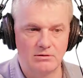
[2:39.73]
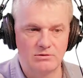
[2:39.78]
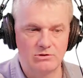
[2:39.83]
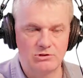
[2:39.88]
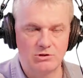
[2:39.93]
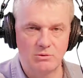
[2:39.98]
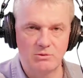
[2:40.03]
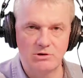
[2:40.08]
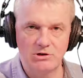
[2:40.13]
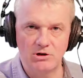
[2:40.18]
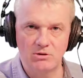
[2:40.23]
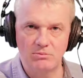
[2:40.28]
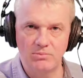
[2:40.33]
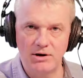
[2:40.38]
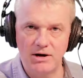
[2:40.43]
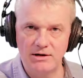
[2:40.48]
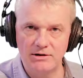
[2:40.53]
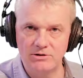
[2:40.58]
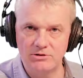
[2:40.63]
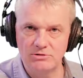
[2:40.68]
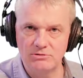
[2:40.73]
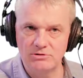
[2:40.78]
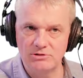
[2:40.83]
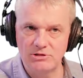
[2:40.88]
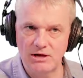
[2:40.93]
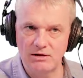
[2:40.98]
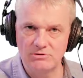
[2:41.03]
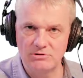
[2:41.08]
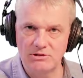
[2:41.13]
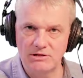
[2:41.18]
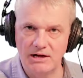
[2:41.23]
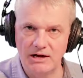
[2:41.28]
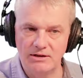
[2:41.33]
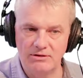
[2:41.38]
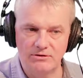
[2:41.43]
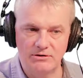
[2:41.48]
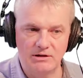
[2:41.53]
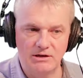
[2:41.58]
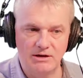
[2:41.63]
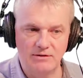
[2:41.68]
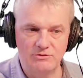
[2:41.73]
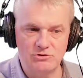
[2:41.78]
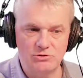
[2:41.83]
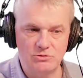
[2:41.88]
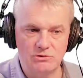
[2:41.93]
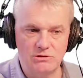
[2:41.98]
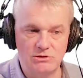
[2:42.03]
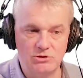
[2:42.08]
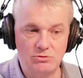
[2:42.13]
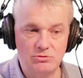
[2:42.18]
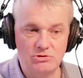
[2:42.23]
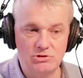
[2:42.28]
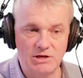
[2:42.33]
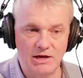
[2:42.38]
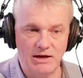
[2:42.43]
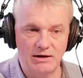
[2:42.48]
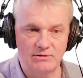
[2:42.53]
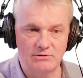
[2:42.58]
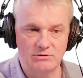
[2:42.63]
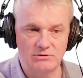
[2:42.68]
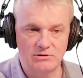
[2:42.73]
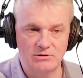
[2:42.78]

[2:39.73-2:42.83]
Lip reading: So when you combine the two sounds together, it gives you a new sound.